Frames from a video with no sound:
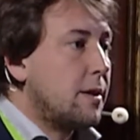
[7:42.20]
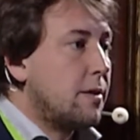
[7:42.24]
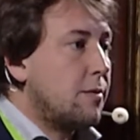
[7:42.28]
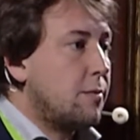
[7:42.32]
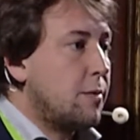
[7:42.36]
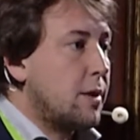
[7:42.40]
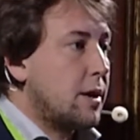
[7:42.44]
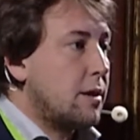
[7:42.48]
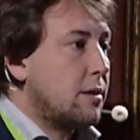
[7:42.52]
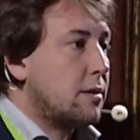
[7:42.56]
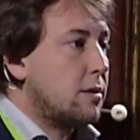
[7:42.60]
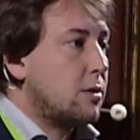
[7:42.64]

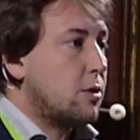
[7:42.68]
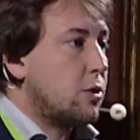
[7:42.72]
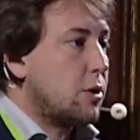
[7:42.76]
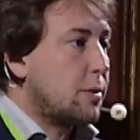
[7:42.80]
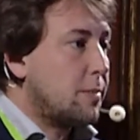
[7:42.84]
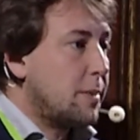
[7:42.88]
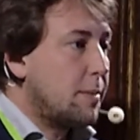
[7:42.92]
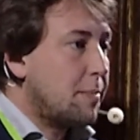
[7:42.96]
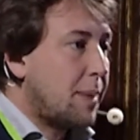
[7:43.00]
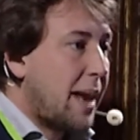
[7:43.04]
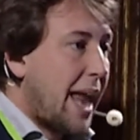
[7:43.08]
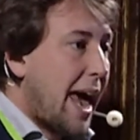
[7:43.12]
where the
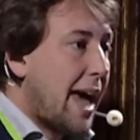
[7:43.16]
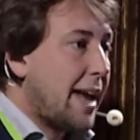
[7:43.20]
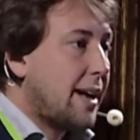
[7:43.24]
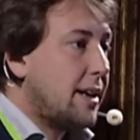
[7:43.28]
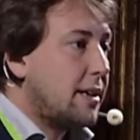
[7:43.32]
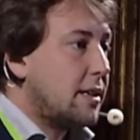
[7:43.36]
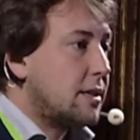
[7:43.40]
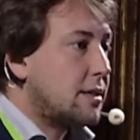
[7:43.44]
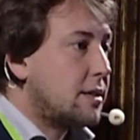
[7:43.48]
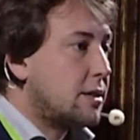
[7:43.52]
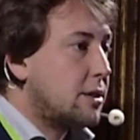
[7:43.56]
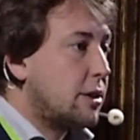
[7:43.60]
urban
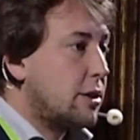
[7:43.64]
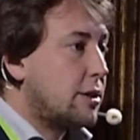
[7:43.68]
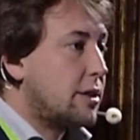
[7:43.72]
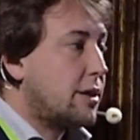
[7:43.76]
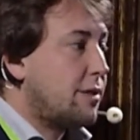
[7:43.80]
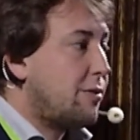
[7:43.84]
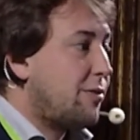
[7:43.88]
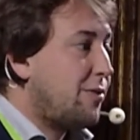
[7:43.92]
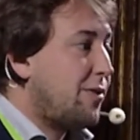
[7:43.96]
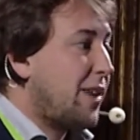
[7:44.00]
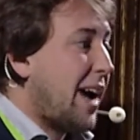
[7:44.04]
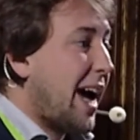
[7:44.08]
planner is not
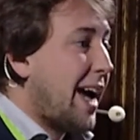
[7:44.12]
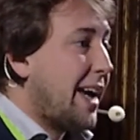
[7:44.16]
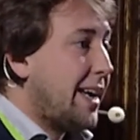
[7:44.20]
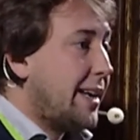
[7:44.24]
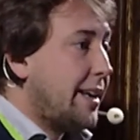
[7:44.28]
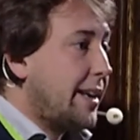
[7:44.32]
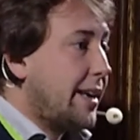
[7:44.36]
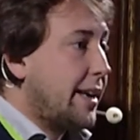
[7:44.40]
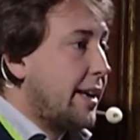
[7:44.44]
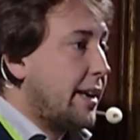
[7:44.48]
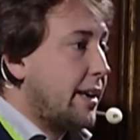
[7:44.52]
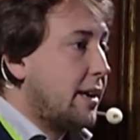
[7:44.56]

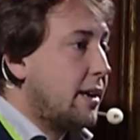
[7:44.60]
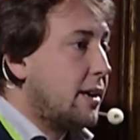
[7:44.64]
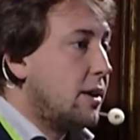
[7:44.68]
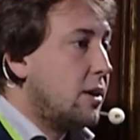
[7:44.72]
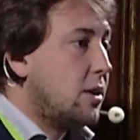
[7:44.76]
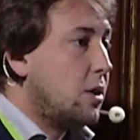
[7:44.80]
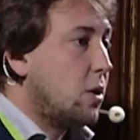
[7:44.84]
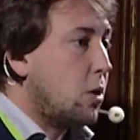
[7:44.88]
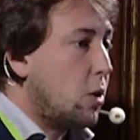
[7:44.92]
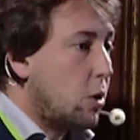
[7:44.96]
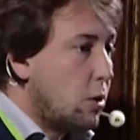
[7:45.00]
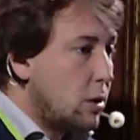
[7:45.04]
defining
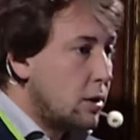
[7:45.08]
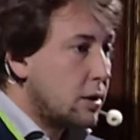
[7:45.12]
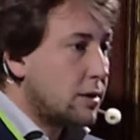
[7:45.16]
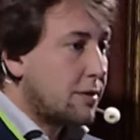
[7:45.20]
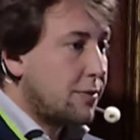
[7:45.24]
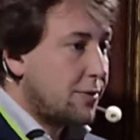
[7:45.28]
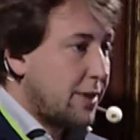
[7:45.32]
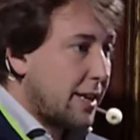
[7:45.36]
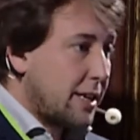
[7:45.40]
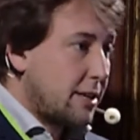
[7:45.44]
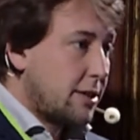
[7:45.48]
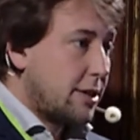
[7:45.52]
all the
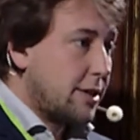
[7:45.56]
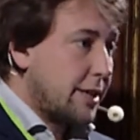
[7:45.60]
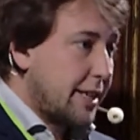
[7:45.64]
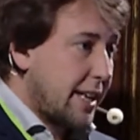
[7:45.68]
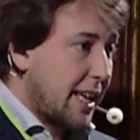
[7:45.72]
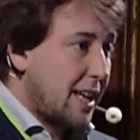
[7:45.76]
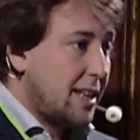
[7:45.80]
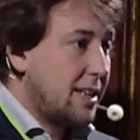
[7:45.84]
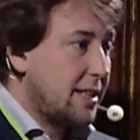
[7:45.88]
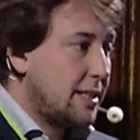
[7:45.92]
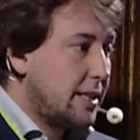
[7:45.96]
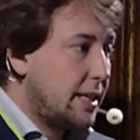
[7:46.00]

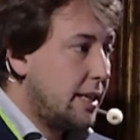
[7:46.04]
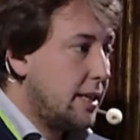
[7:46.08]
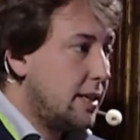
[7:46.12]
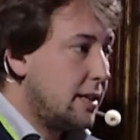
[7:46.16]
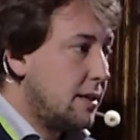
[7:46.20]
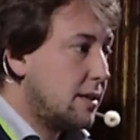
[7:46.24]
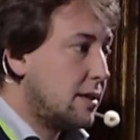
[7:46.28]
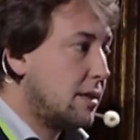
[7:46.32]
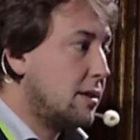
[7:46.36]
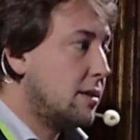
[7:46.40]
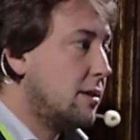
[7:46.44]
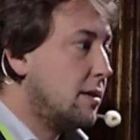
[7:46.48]

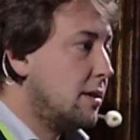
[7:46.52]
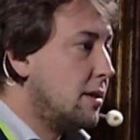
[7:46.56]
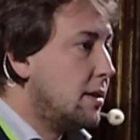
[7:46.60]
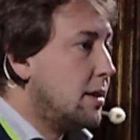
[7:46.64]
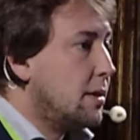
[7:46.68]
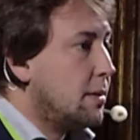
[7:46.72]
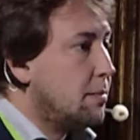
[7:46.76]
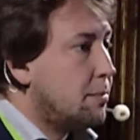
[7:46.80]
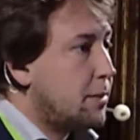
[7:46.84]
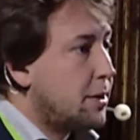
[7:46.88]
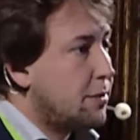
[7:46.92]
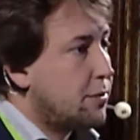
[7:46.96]
functionalities,
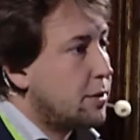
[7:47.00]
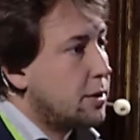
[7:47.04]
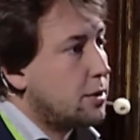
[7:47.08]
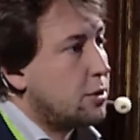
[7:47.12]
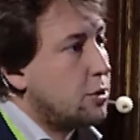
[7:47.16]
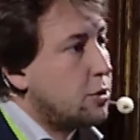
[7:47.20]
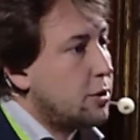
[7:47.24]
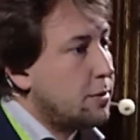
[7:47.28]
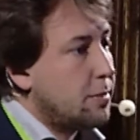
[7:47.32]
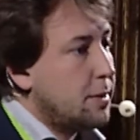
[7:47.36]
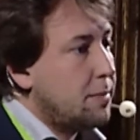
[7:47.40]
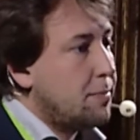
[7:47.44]
but where
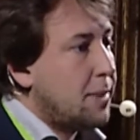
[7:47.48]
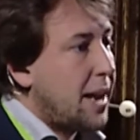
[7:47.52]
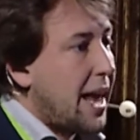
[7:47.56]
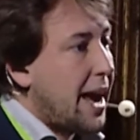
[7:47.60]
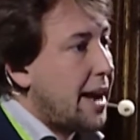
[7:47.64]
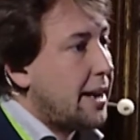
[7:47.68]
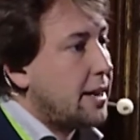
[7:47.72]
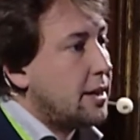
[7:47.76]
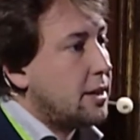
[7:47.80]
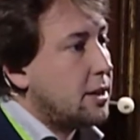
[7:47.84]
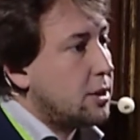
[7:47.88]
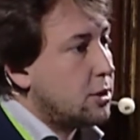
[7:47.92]
the urban
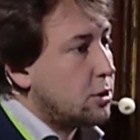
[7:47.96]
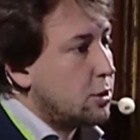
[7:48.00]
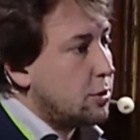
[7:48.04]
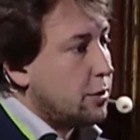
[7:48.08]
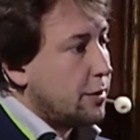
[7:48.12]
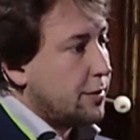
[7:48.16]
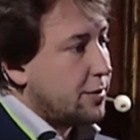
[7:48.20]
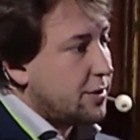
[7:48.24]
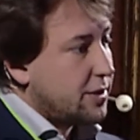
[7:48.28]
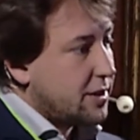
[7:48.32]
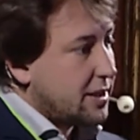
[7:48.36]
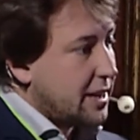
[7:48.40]
planner is
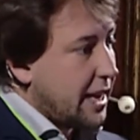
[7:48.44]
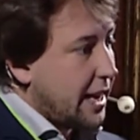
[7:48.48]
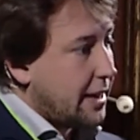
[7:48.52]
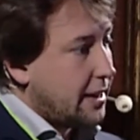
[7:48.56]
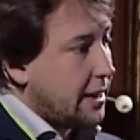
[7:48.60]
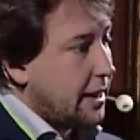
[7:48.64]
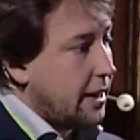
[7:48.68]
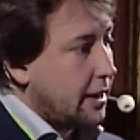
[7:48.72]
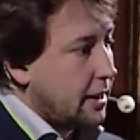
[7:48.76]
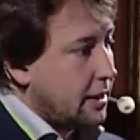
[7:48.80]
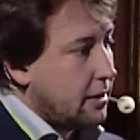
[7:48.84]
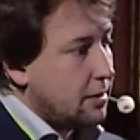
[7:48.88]
sort of
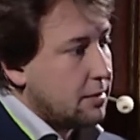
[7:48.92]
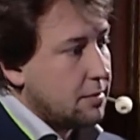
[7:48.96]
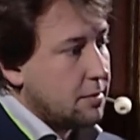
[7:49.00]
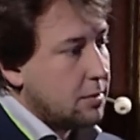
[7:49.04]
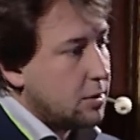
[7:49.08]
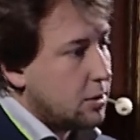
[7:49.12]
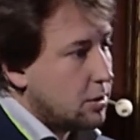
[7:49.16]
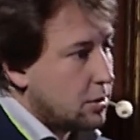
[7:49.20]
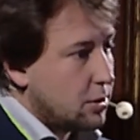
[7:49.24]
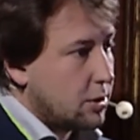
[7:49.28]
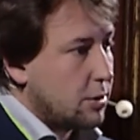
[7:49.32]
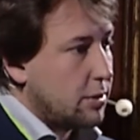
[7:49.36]
setting
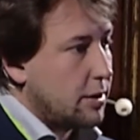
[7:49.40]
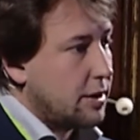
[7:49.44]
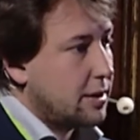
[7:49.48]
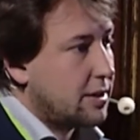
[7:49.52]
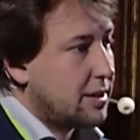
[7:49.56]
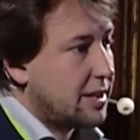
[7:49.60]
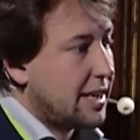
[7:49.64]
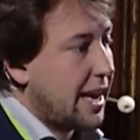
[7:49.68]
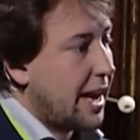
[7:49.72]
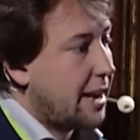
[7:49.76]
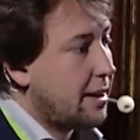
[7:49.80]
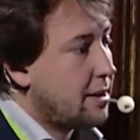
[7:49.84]
a certain
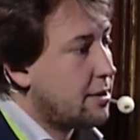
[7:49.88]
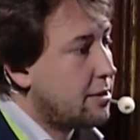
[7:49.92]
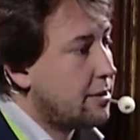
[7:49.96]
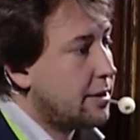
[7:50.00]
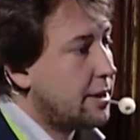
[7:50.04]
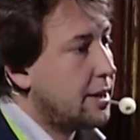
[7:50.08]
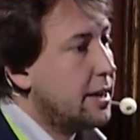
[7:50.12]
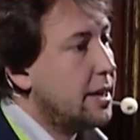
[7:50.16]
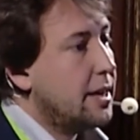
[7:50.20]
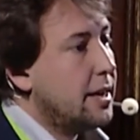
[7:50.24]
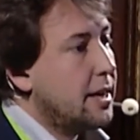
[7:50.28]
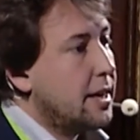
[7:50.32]

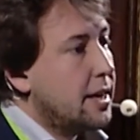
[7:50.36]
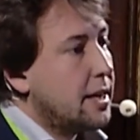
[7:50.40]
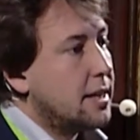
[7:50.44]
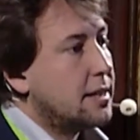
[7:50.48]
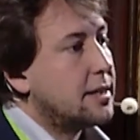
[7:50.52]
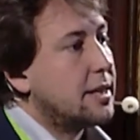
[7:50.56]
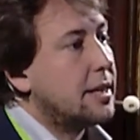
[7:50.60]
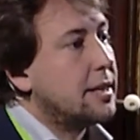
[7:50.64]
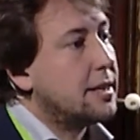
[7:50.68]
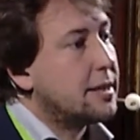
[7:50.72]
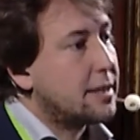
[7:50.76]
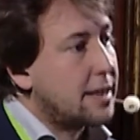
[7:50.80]
standard,
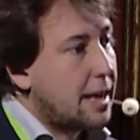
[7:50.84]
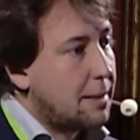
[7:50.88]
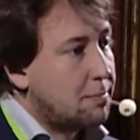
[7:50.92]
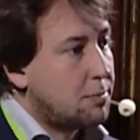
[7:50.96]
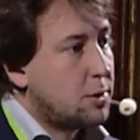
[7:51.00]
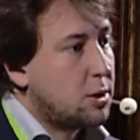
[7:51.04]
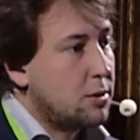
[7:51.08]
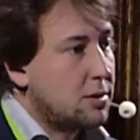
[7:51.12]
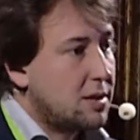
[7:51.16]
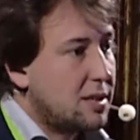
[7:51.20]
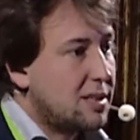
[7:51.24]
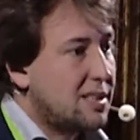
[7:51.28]
and then it's up
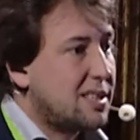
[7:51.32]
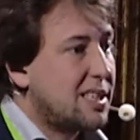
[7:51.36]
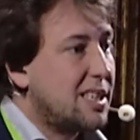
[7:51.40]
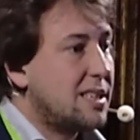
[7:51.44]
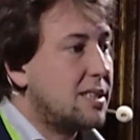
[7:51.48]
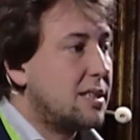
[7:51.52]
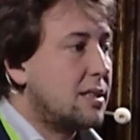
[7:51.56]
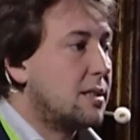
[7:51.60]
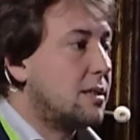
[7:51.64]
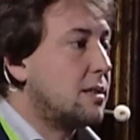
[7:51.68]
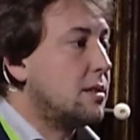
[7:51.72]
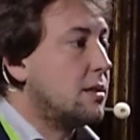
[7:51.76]
to the
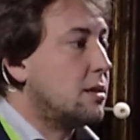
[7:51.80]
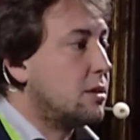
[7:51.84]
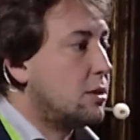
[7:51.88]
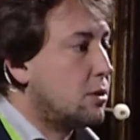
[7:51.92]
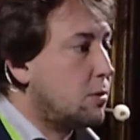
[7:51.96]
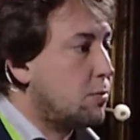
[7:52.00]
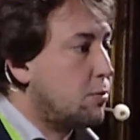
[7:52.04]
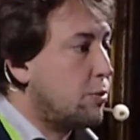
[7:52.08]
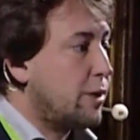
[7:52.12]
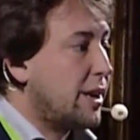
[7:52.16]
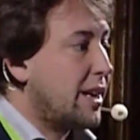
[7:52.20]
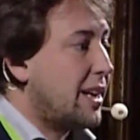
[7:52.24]
citizens
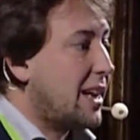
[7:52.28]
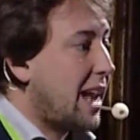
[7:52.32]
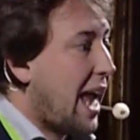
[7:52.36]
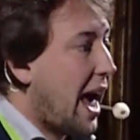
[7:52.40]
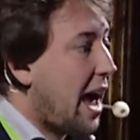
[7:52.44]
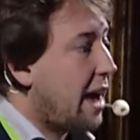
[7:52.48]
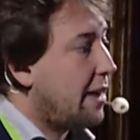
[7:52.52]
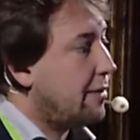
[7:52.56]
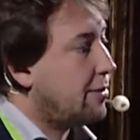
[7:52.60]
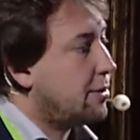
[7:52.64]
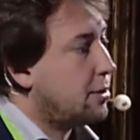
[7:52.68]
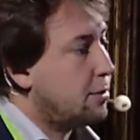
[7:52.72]
to bring
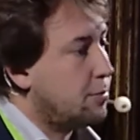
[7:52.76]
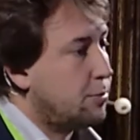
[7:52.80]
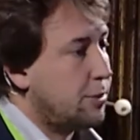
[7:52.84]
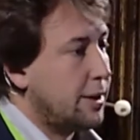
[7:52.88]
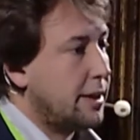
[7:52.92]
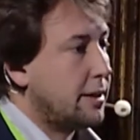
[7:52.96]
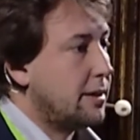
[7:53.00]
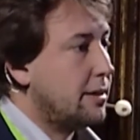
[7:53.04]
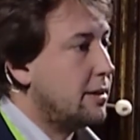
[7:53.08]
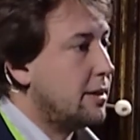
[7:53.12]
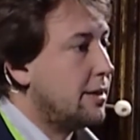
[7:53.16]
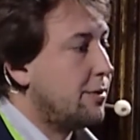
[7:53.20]
life, to
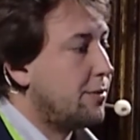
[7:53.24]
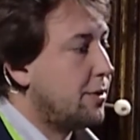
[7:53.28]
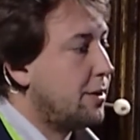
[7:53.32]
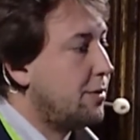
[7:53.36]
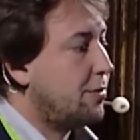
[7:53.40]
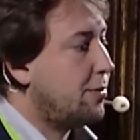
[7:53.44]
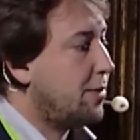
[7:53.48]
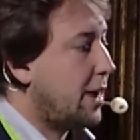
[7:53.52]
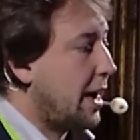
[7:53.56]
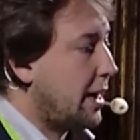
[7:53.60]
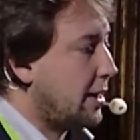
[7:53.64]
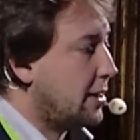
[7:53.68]
bring
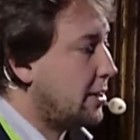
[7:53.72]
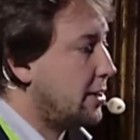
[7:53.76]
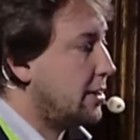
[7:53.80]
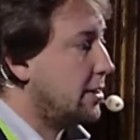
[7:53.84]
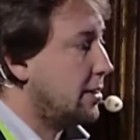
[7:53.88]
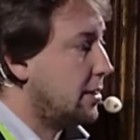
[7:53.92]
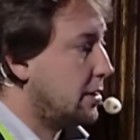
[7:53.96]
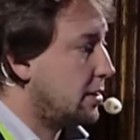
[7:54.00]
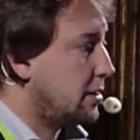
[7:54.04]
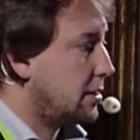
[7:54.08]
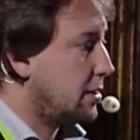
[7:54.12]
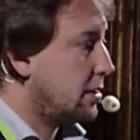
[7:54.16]
different
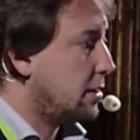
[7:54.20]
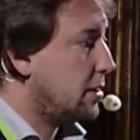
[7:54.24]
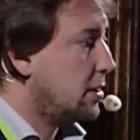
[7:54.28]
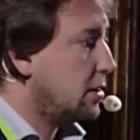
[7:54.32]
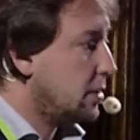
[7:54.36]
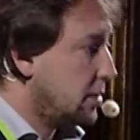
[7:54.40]
functions